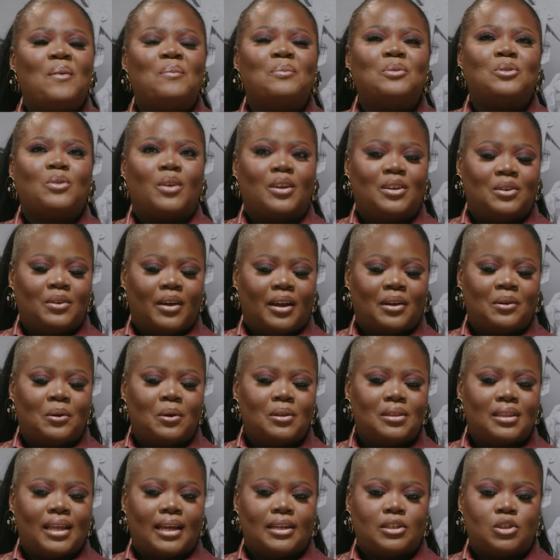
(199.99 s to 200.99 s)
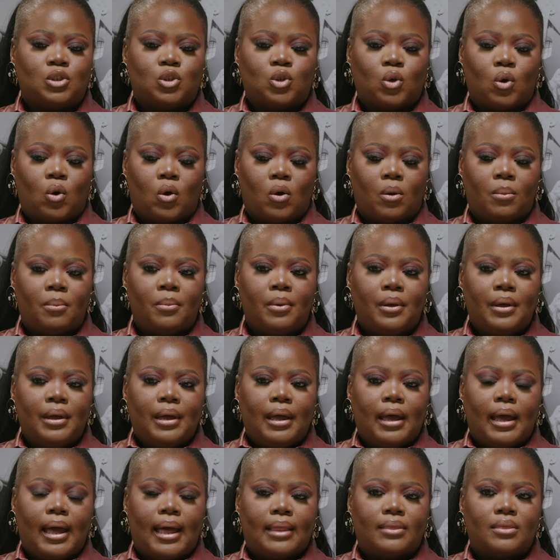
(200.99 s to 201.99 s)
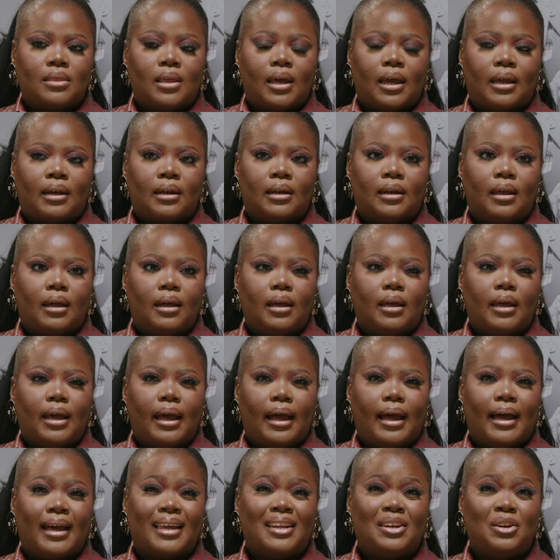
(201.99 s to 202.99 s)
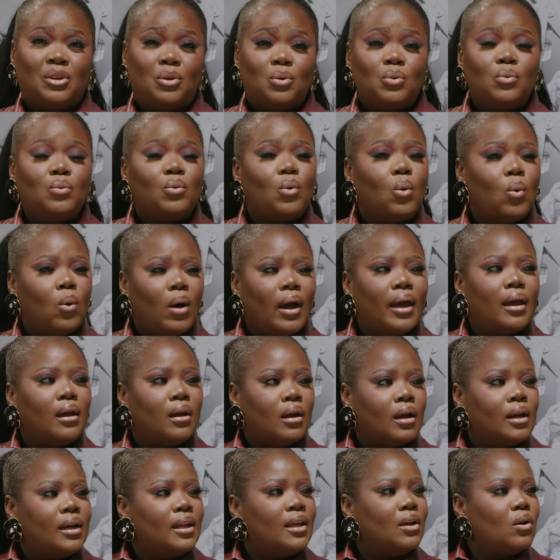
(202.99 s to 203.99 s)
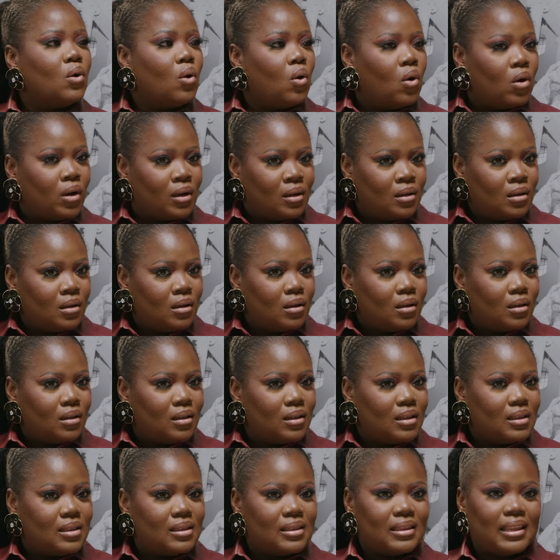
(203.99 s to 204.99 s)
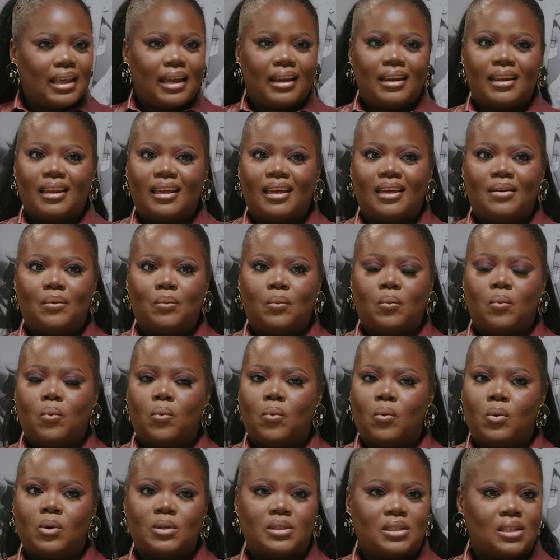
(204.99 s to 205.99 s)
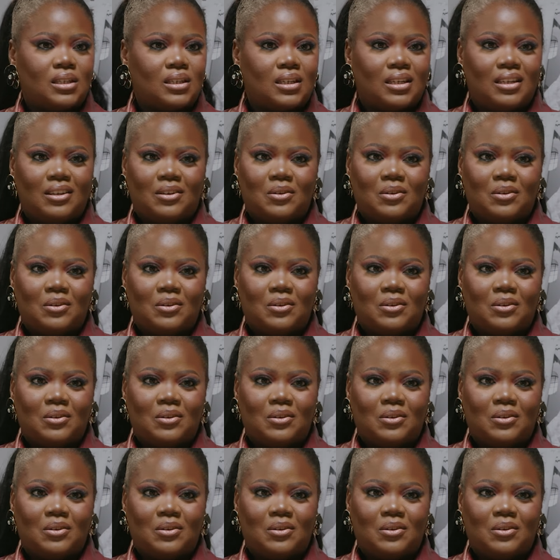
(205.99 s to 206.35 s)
So, I got that job, and then I knew quite early on that it wasn't,